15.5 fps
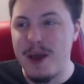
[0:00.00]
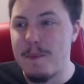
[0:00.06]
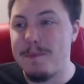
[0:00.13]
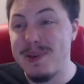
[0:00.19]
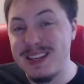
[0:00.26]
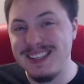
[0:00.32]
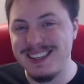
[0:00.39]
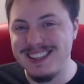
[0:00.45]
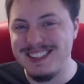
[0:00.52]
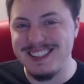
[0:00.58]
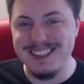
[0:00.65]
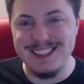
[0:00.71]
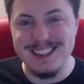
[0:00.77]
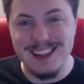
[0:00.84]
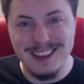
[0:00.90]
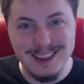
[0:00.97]

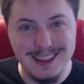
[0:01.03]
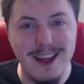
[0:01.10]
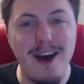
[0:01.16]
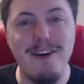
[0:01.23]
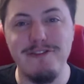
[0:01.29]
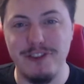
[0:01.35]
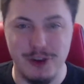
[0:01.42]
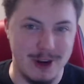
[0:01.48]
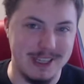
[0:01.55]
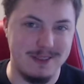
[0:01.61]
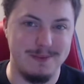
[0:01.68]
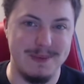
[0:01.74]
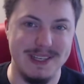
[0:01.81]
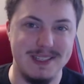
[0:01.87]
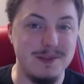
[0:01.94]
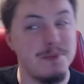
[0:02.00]
Businesses love
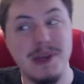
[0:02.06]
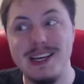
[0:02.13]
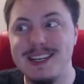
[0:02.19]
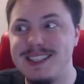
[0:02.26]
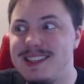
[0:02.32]
Christmas because